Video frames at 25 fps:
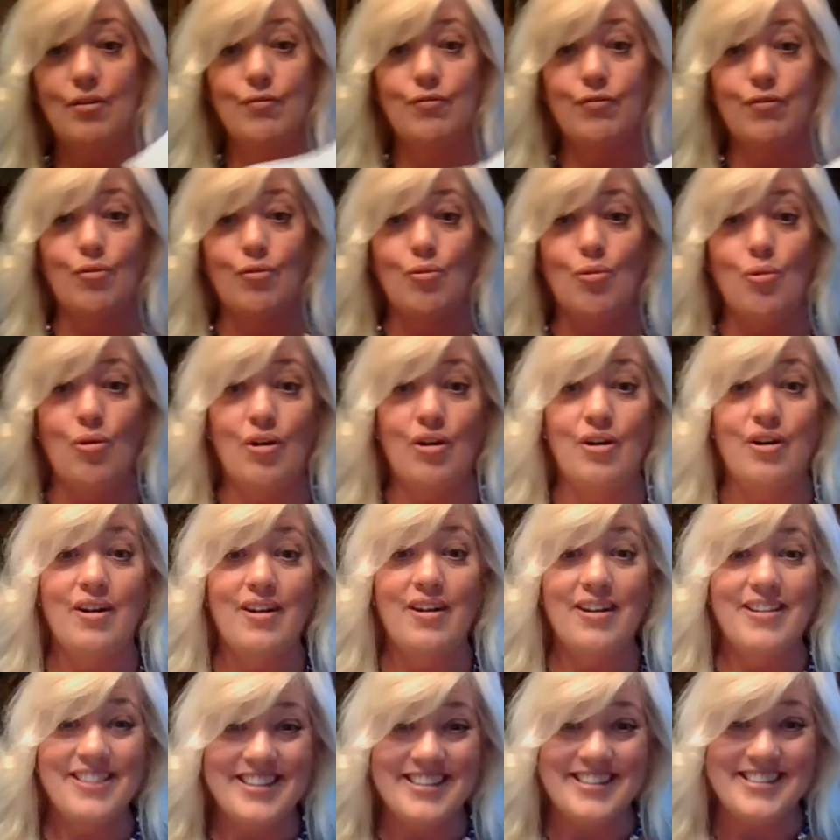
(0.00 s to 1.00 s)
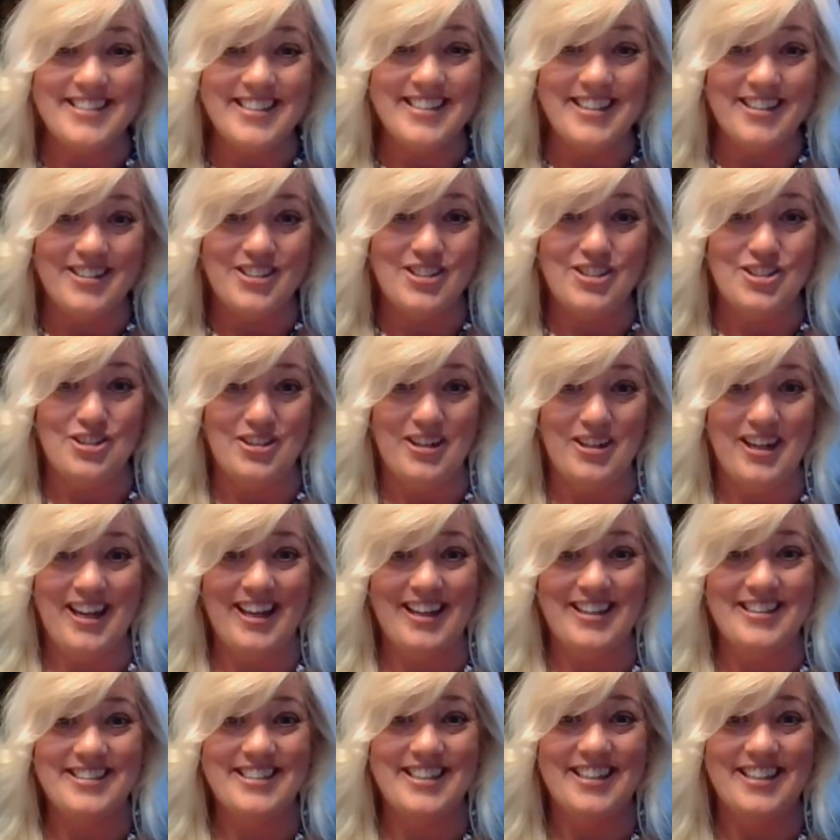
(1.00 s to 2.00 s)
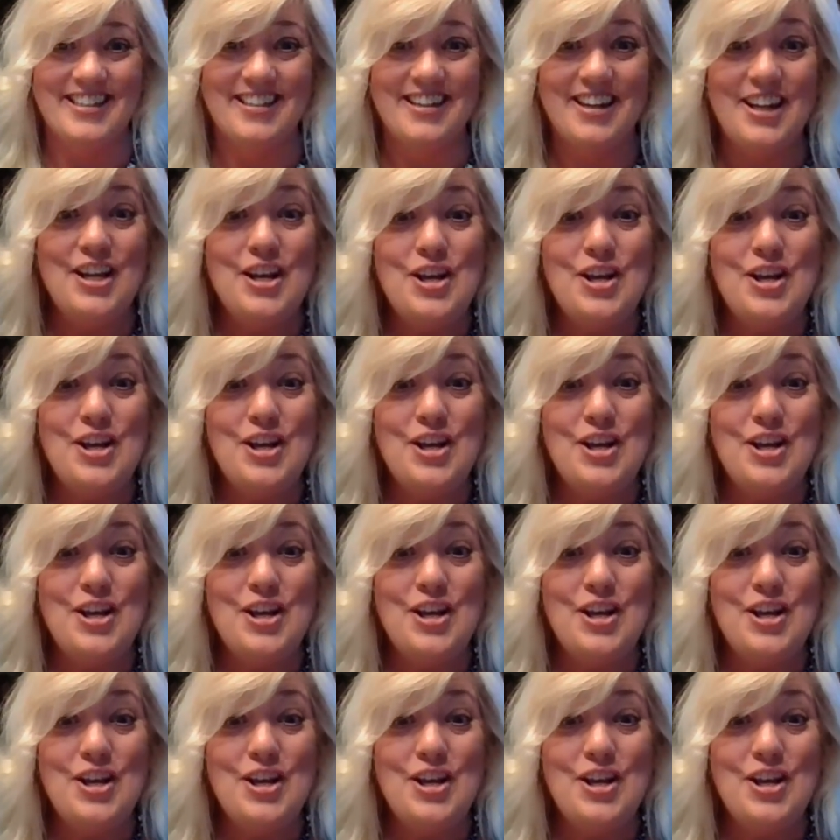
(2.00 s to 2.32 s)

for the sinister canton.